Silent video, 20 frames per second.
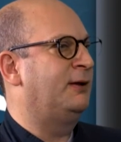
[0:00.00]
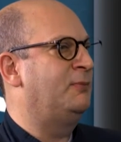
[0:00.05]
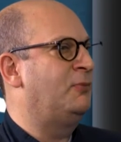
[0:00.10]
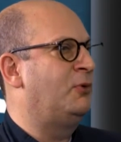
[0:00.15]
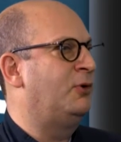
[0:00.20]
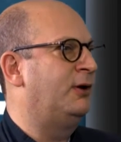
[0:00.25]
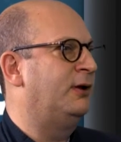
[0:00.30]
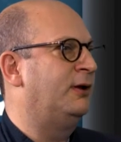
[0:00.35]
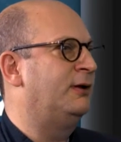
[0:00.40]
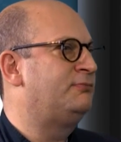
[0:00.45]

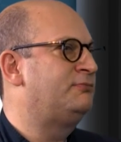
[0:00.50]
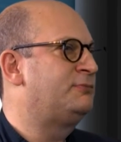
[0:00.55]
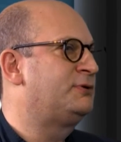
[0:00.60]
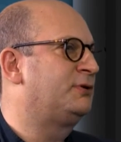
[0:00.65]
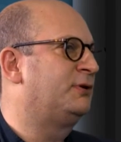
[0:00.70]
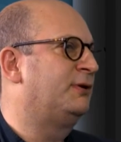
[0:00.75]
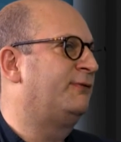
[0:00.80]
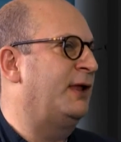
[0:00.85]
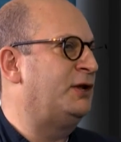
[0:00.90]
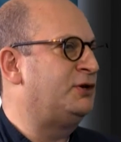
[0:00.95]
We're
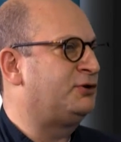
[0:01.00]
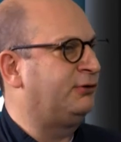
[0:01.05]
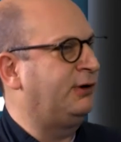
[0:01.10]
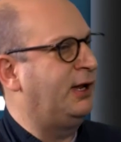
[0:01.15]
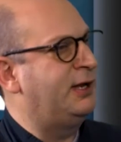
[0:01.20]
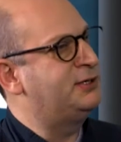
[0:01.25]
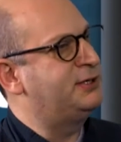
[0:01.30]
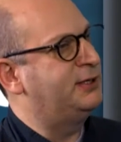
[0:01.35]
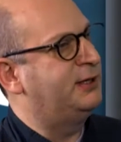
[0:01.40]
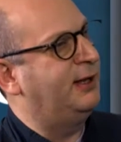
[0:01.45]
sort of entering
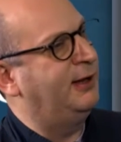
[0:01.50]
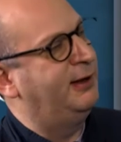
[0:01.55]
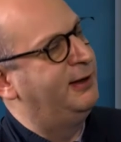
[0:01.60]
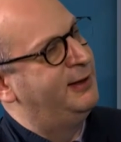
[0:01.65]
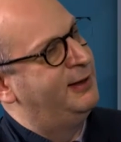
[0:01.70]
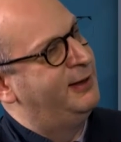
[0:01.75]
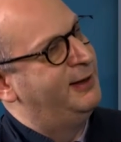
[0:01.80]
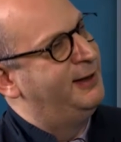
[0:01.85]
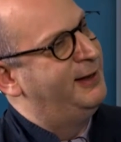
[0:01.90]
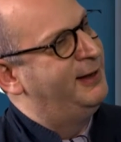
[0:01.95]
into the
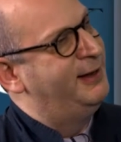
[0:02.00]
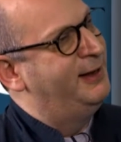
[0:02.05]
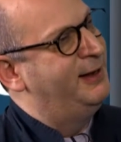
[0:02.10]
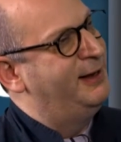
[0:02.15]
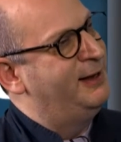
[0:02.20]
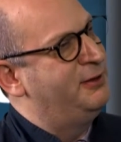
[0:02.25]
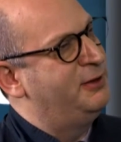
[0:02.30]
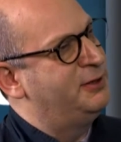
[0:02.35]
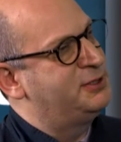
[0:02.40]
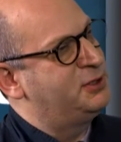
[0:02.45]

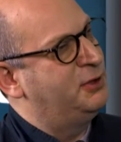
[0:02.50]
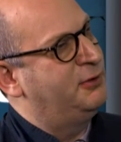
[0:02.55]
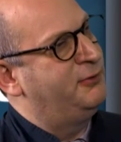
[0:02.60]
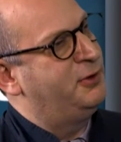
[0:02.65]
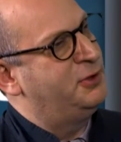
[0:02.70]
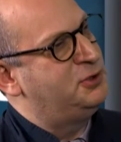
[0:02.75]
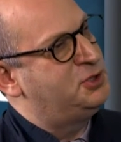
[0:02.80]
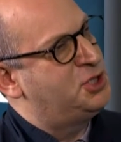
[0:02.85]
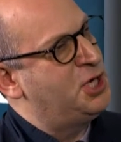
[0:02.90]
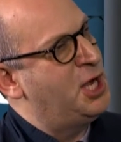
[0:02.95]
sort of
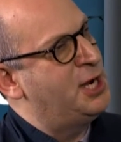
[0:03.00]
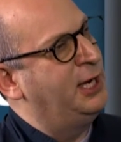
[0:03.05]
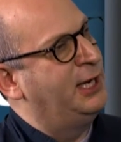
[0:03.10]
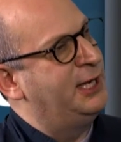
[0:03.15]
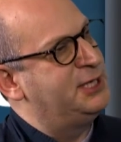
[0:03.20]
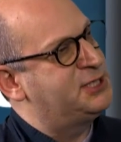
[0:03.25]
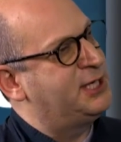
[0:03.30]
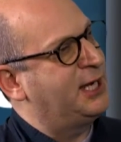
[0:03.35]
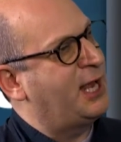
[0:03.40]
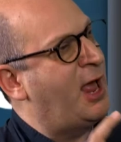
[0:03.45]
the
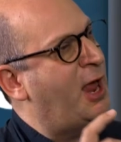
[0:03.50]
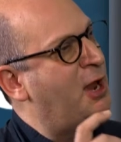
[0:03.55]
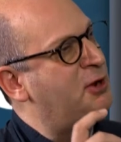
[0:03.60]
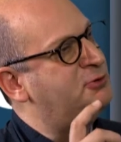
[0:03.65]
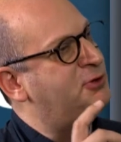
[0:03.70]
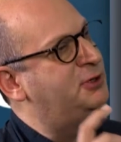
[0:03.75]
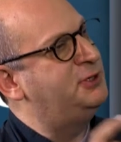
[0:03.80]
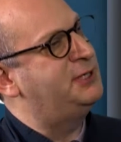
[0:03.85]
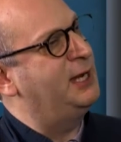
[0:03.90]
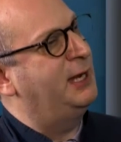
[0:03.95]
journalistic
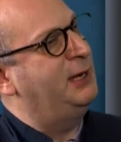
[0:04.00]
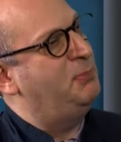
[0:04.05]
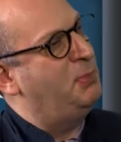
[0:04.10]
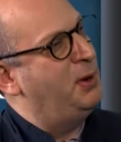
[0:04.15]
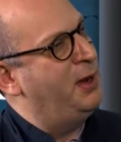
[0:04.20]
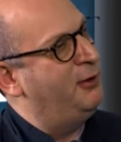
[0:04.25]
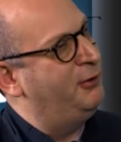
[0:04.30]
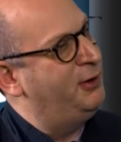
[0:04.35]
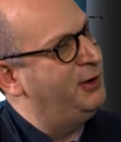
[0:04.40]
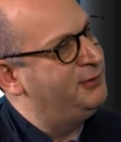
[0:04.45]
100-day
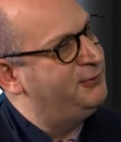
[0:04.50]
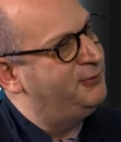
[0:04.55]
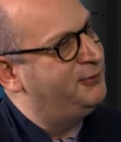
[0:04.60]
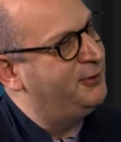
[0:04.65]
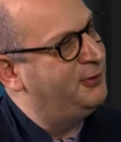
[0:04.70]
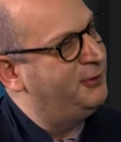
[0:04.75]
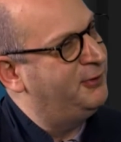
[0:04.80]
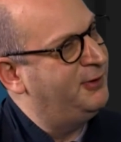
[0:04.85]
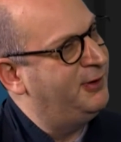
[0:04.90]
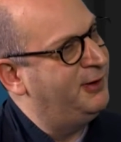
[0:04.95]
period
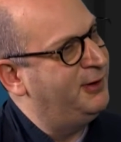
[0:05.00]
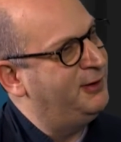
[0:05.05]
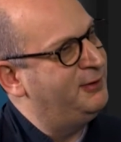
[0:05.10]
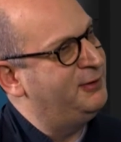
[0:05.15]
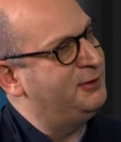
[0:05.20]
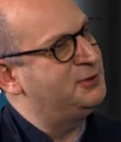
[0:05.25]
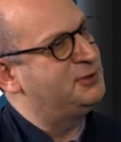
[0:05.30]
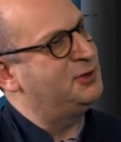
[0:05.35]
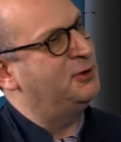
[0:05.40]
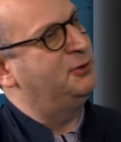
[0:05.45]
for
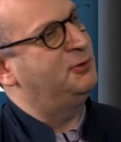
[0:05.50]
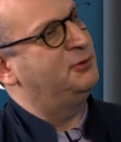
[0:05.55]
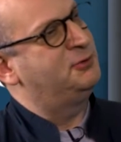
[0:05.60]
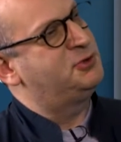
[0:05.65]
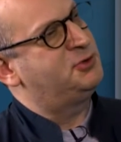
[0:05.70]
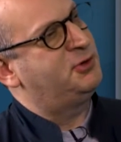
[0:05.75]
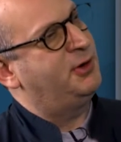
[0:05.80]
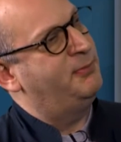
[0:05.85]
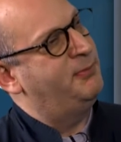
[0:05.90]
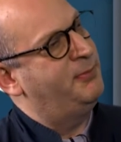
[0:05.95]
the Donald
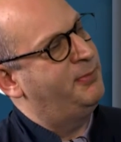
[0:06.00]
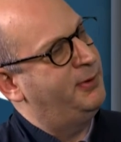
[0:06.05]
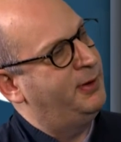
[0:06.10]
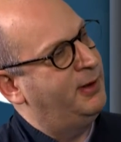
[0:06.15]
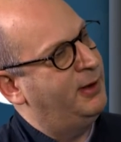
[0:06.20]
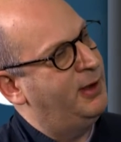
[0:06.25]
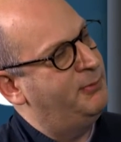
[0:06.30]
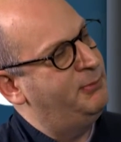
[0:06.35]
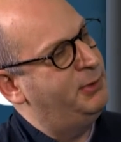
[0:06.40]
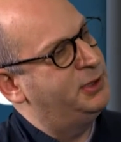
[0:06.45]
Trump
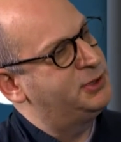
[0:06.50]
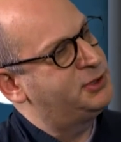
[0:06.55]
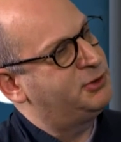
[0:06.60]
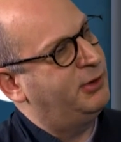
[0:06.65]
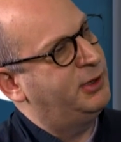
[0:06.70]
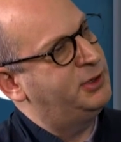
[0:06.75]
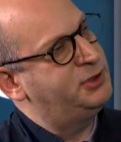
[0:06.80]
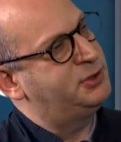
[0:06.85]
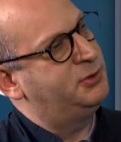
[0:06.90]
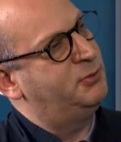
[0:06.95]

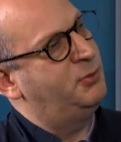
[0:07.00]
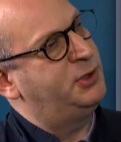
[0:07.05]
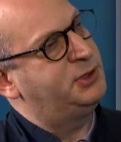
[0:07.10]
administration.